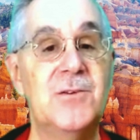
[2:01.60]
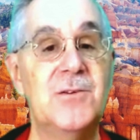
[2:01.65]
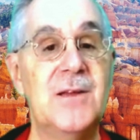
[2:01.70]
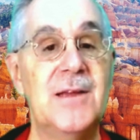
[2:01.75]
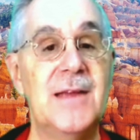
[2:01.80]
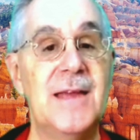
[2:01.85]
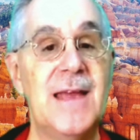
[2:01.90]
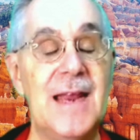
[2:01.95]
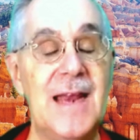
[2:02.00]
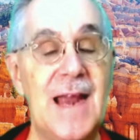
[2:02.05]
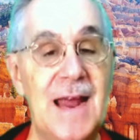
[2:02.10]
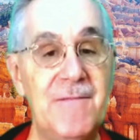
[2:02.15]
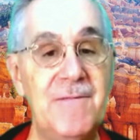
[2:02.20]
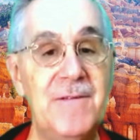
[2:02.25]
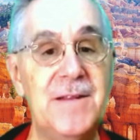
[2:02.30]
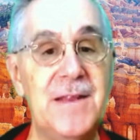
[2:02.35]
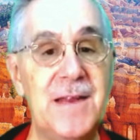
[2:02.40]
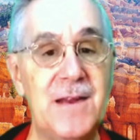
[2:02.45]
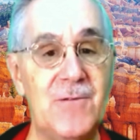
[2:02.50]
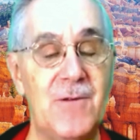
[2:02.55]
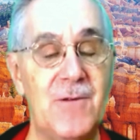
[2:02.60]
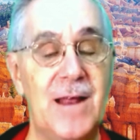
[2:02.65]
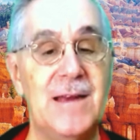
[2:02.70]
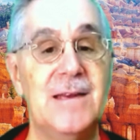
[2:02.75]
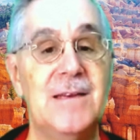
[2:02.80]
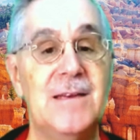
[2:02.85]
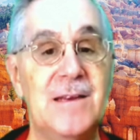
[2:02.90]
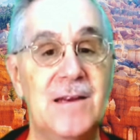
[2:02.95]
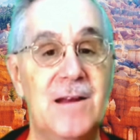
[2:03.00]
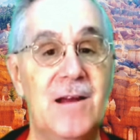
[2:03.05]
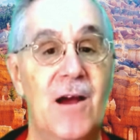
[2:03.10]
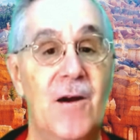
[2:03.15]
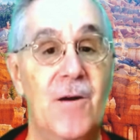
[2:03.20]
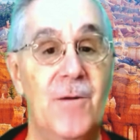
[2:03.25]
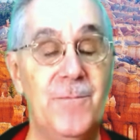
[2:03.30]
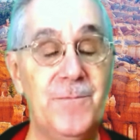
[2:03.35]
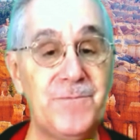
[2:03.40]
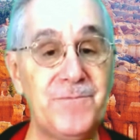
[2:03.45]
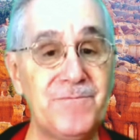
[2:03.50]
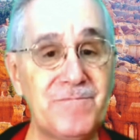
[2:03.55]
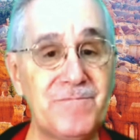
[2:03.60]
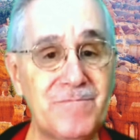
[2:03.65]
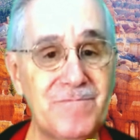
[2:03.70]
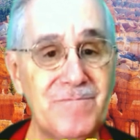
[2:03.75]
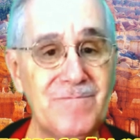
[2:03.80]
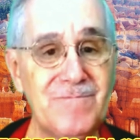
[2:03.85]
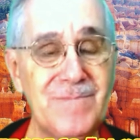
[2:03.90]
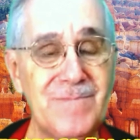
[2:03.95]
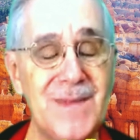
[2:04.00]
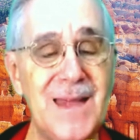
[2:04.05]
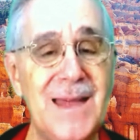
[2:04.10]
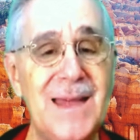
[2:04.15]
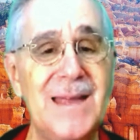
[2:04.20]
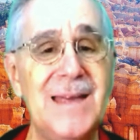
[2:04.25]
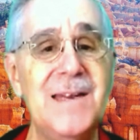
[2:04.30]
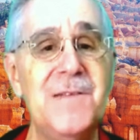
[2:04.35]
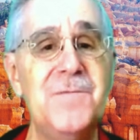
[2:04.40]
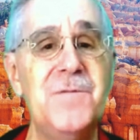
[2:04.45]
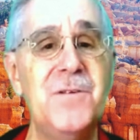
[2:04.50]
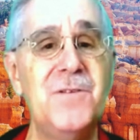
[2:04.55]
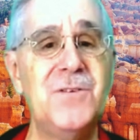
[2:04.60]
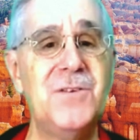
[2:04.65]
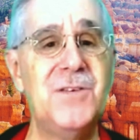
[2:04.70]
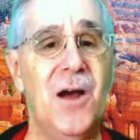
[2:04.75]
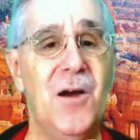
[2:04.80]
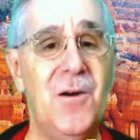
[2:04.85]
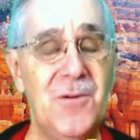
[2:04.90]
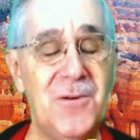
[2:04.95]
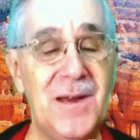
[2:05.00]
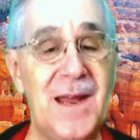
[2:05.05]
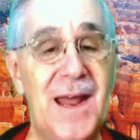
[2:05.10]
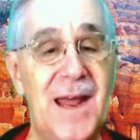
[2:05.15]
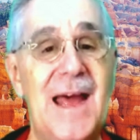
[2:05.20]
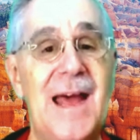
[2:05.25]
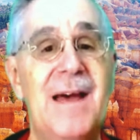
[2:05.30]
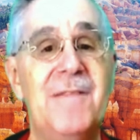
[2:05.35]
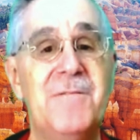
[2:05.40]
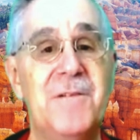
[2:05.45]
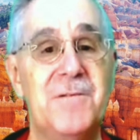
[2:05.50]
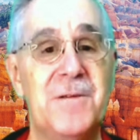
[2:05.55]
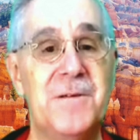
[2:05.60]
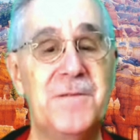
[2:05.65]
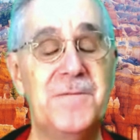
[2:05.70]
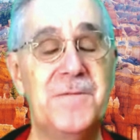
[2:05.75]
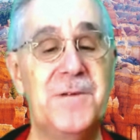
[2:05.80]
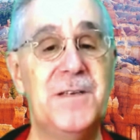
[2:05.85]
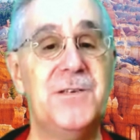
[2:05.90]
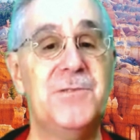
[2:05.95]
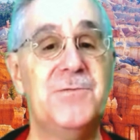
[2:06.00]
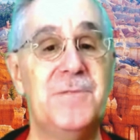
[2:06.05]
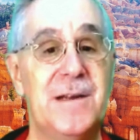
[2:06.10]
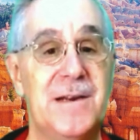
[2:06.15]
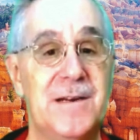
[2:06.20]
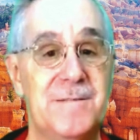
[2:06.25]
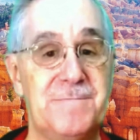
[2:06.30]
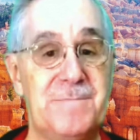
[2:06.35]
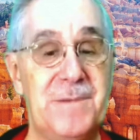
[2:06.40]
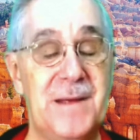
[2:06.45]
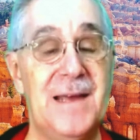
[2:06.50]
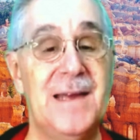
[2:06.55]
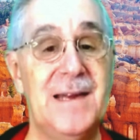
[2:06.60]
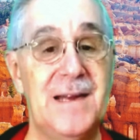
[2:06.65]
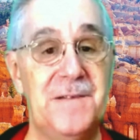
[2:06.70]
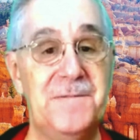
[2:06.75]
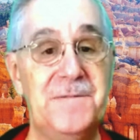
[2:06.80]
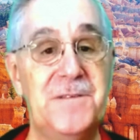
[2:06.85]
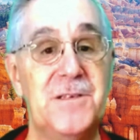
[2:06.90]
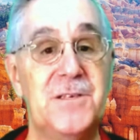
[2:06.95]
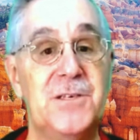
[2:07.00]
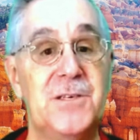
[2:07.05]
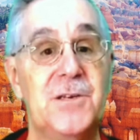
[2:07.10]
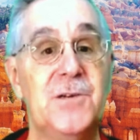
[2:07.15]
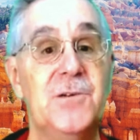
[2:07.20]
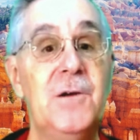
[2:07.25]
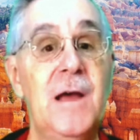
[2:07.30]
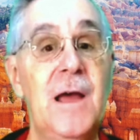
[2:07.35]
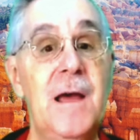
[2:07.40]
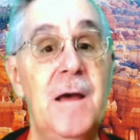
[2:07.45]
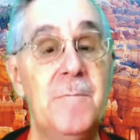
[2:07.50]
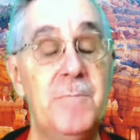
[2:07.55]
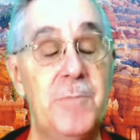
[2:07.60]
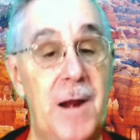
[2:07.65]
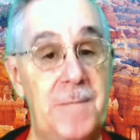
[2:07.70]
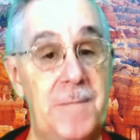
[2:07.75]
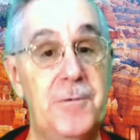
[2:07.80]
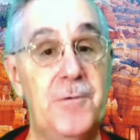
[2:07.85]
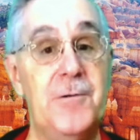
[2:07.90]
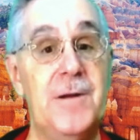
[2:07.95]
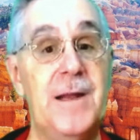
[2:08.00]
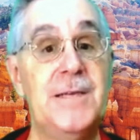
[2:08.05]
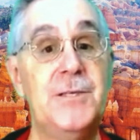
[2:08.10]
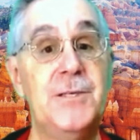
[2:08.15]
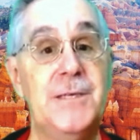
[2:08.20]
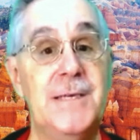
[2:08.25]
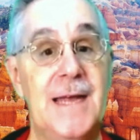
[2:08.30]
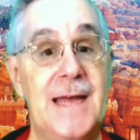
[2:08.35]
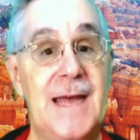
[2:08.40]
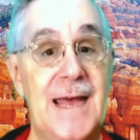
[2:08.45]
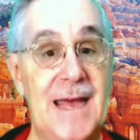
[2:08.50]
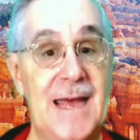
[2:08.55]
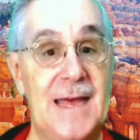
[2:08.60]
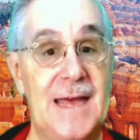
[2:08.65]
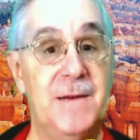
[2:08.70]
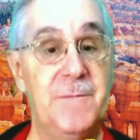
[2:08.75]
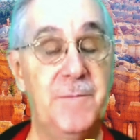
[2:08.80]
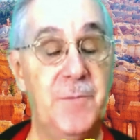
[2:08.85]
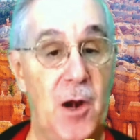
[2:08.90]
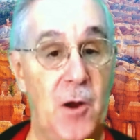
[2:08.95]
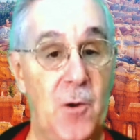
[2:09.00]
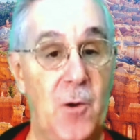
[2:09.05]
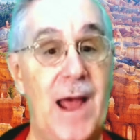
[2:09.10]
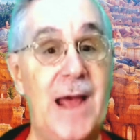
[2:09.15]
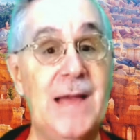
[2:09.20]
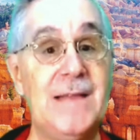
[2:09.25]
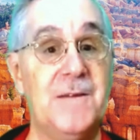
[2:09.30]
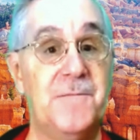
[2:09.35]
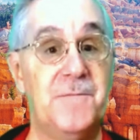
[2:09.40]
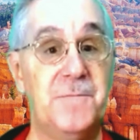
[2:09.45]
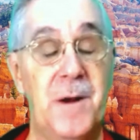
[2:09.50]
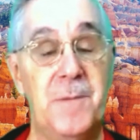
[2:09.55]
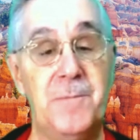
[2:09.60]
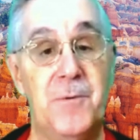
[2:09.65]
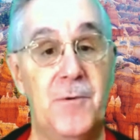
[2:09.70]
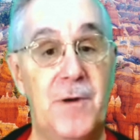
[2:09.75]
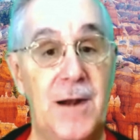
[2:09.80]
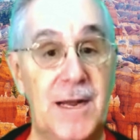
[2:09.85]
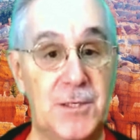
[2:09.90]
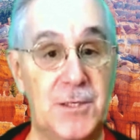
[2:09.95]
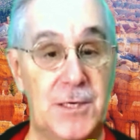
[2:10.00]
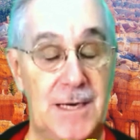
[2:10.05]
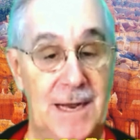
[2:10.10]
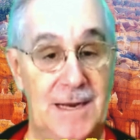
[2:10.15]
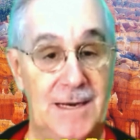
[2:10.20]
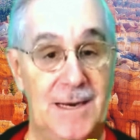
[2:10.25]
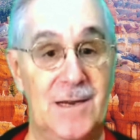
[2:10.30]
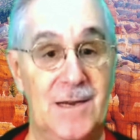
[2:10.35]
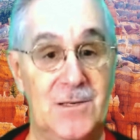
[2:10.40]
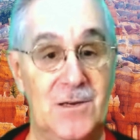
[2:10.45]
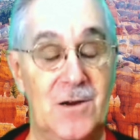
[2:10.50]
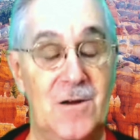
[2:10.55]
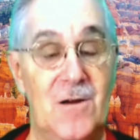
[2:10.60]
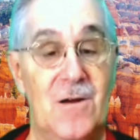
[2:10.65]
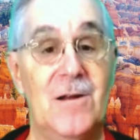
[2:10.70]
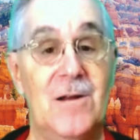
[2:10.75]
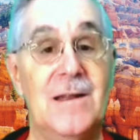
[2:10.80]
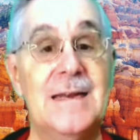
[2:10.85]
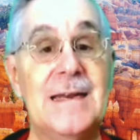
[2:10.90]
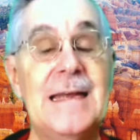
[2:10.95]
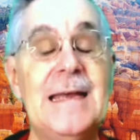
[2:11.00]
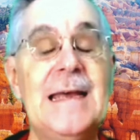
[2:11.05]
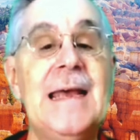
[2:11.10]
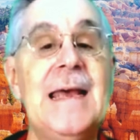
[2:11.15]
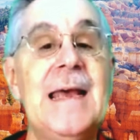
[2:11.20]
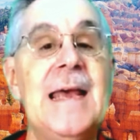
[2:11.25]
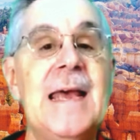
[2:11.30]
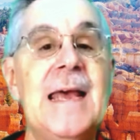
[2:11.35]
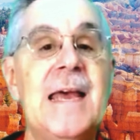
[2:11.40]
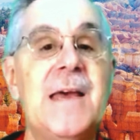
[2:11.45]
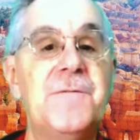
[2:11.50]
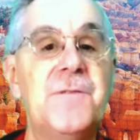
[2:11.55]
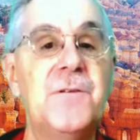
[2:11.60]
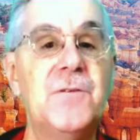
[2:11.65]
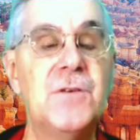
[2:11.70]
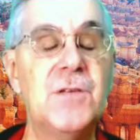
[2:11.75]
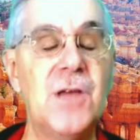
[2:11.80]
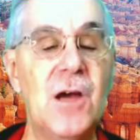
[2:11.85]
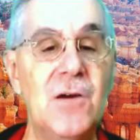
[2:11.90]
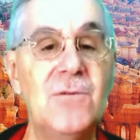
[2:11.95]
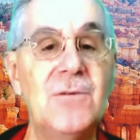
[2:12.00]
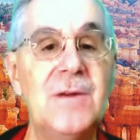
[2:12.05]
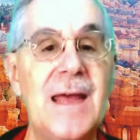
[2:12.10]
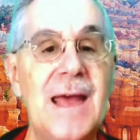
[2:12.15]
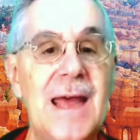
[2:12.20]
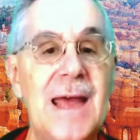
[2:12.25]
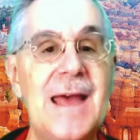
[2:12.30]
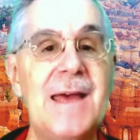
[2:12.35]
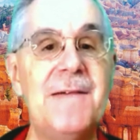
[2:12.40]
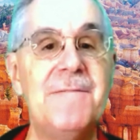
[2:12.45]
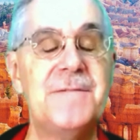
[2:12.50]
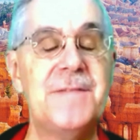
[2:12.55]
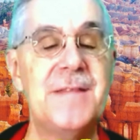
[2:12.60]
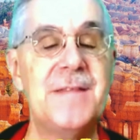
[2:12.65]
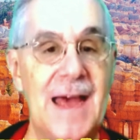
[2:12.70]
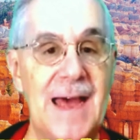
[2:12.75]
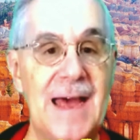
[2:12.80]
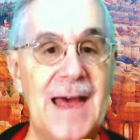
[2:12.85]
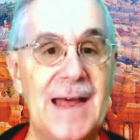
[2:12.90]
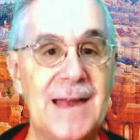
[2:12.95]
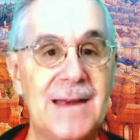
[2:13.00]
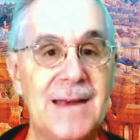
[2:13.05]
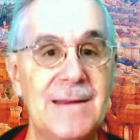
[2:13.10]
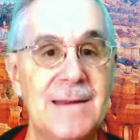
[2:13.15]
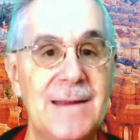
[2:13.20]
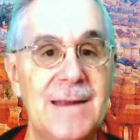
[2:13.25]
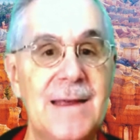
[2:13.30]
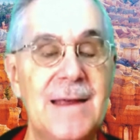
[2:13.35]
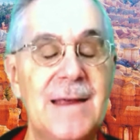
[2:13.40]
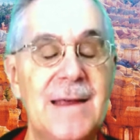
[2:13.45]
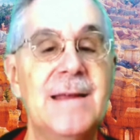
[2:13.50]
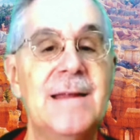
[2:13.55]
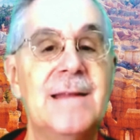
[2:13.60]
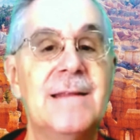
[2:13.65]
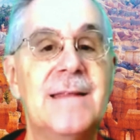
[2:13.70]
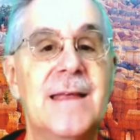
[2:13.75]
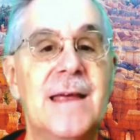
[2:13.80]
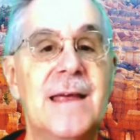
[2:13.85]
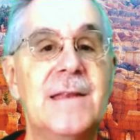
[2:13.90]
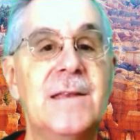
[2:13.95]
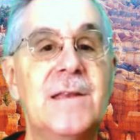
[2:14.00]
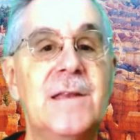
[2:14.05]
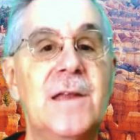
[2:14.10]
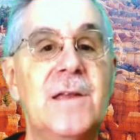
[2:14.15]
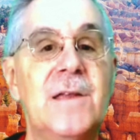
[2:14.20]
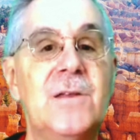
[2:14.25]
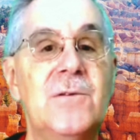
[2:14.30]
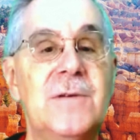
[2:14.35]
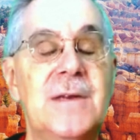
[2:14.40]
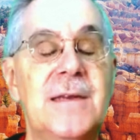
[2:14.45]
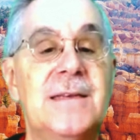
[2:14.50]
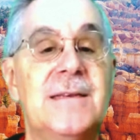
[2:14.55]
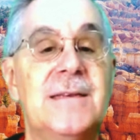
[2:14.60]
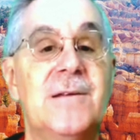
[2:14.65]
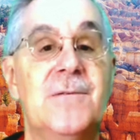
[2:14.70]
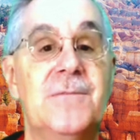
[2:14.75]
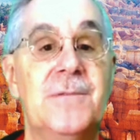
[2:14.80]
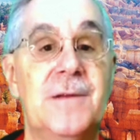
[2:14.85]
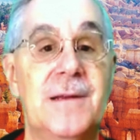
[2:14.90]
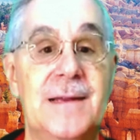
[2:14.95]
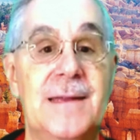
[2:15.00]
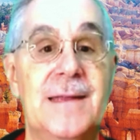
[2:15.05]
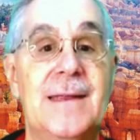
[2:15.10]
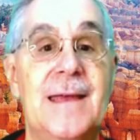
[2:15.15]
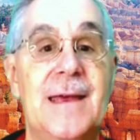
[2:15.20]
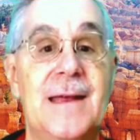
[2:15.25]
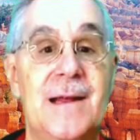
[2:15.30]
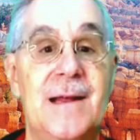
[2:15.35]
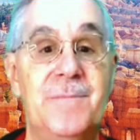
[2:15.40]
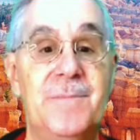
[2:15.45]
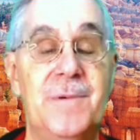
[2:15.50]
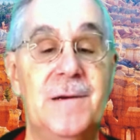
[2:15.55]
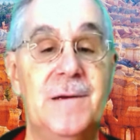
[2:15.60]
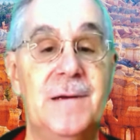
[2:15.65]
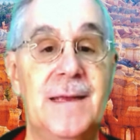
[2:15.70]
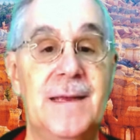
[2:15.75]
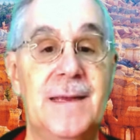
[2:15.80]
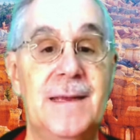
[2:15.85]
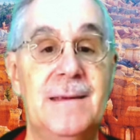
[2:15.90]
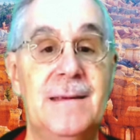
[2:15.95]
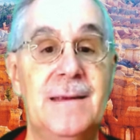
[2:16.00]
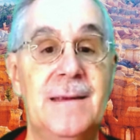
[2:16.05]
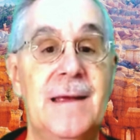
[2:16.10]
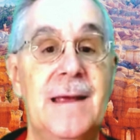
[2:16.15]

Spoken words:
You can get everything ready to go. And if you don't have a refrigerator big enough to do preparation ahead, proactive preparation, I like to call it, if you don't have that, then you need to really get up early